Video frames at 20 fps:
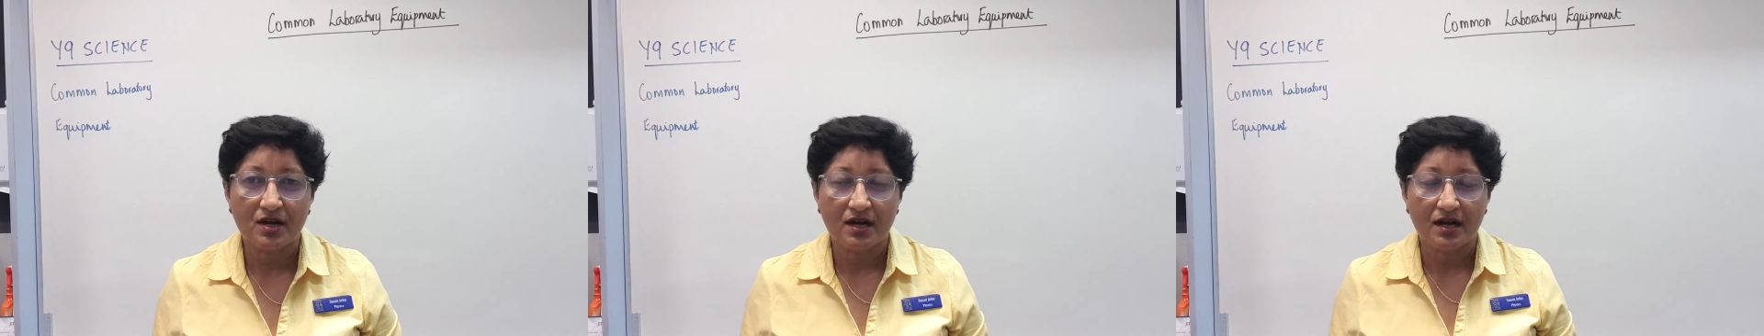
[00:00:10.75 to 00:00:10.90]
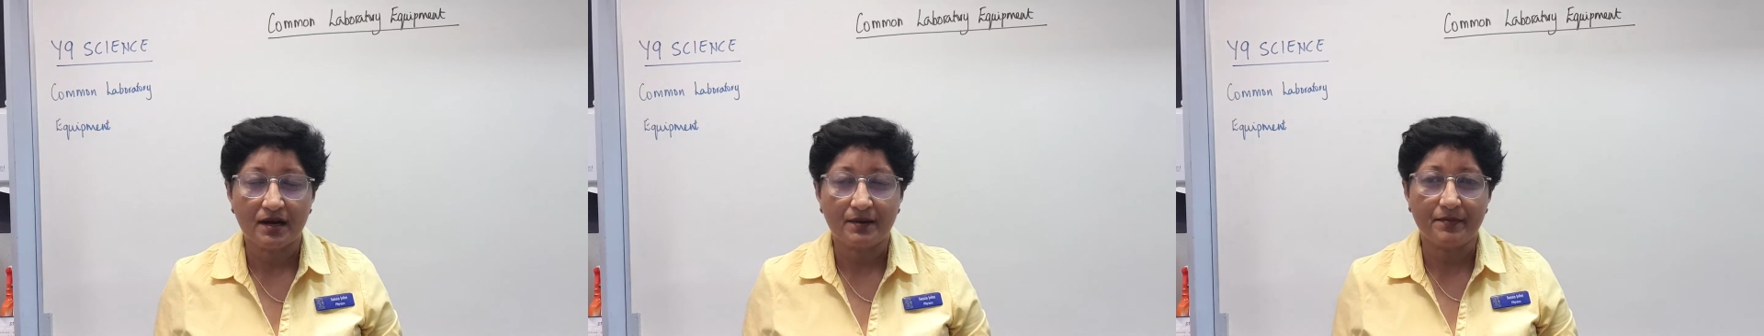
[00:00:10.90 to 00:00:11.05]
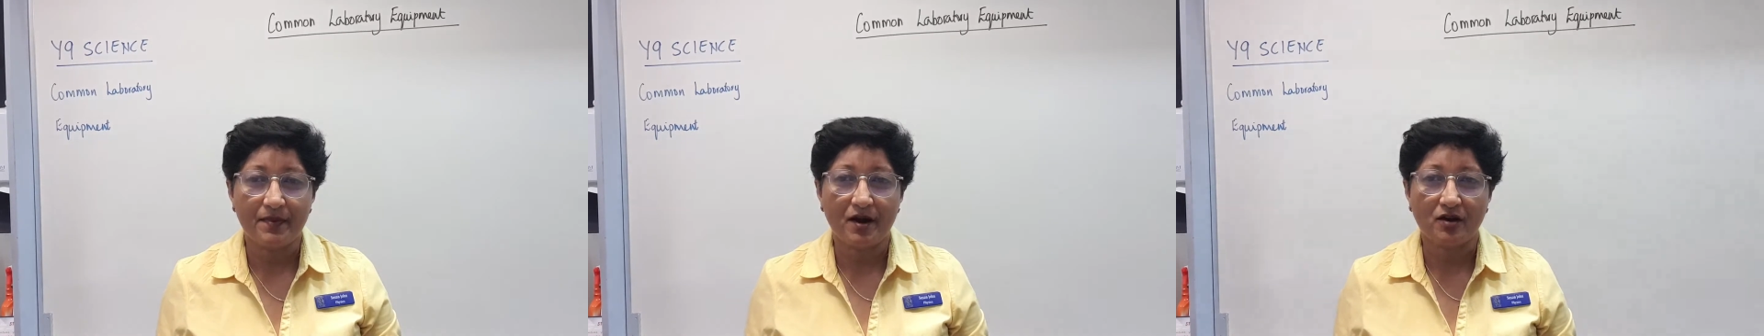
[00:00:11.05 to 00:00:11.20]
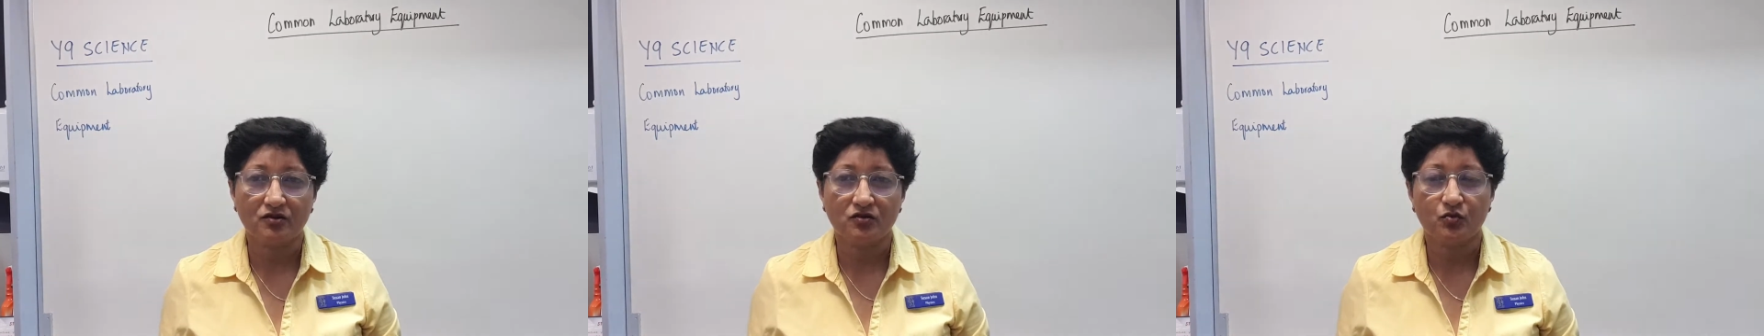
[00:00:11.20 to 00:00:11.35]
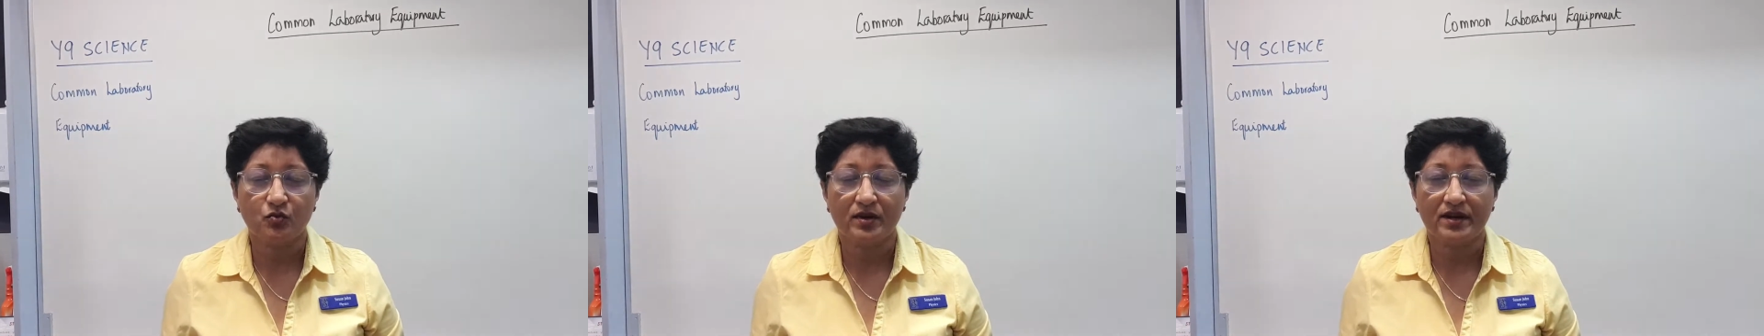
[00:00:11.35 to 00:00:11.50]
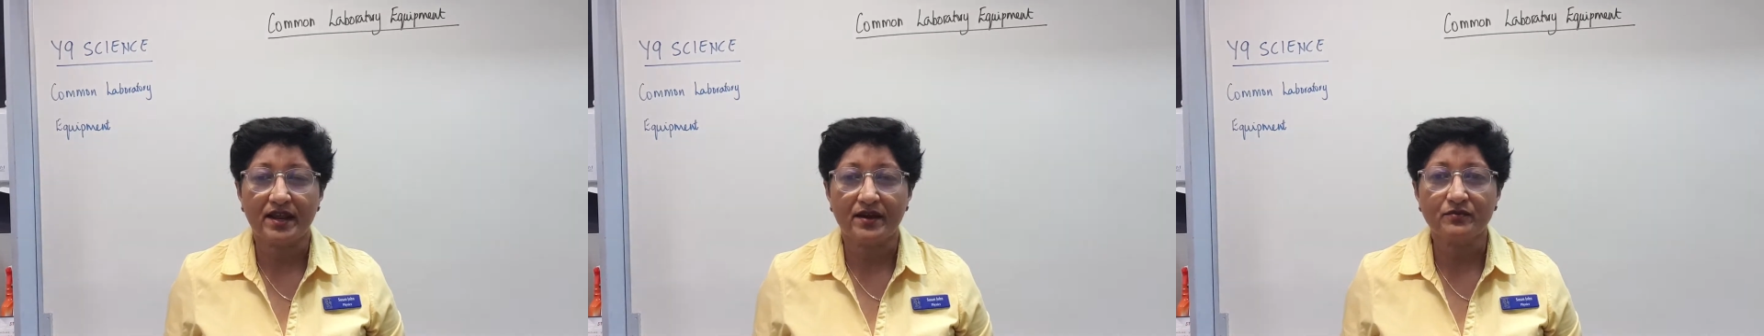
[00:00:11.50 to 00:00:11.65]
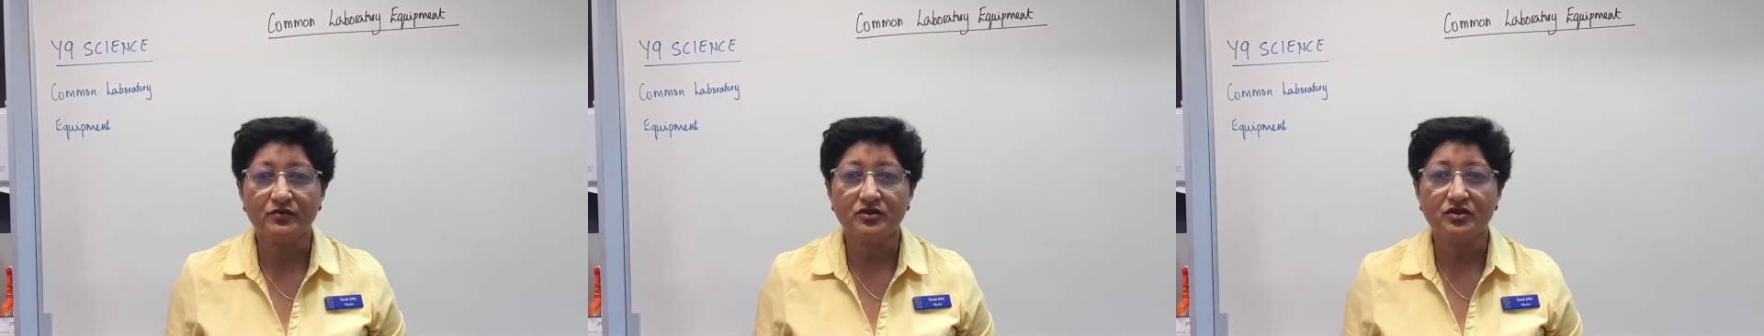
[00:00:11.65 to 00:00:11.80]
about what
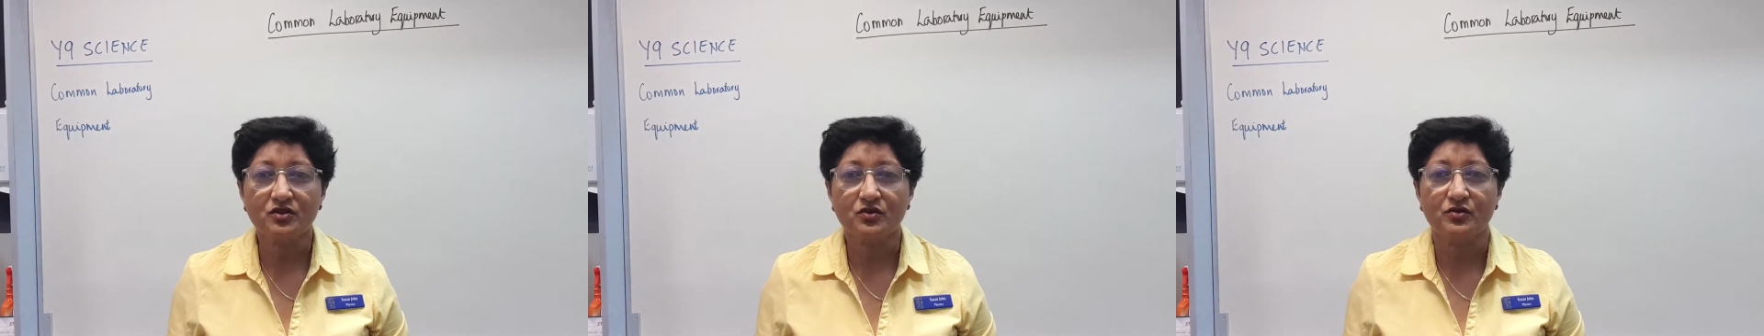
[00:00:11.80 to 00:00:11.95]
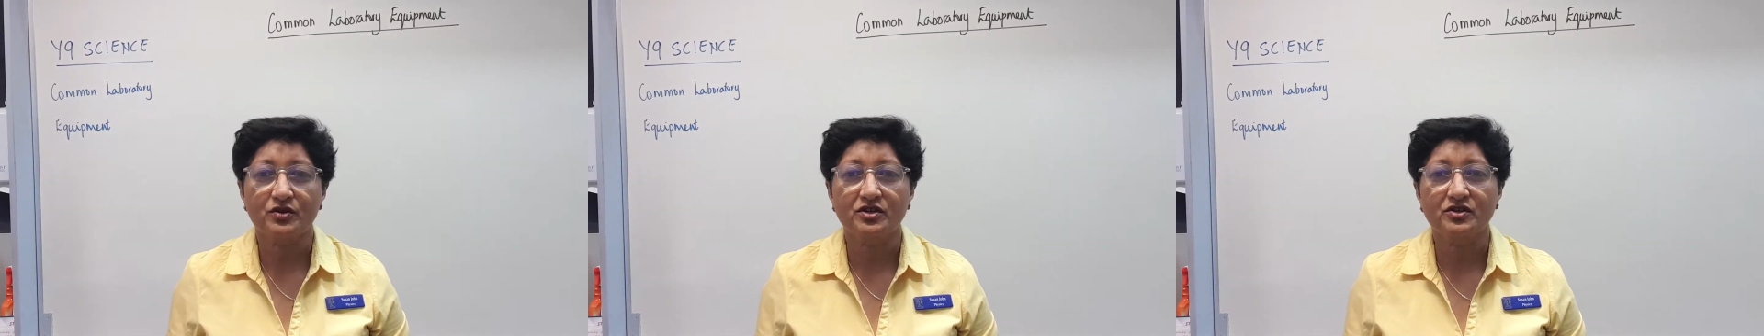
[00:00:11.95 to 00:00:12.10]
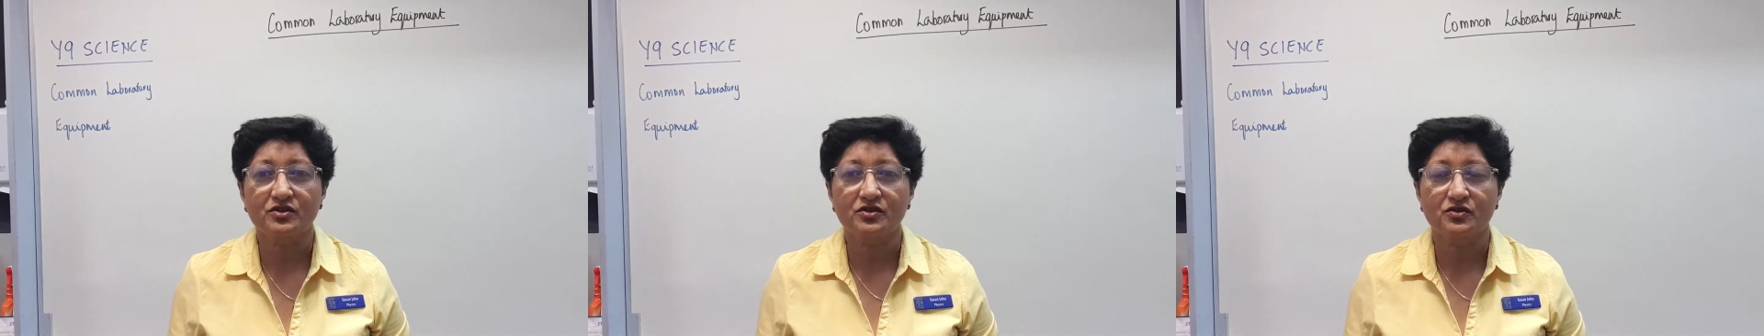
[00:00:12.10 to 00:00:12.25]
I was going to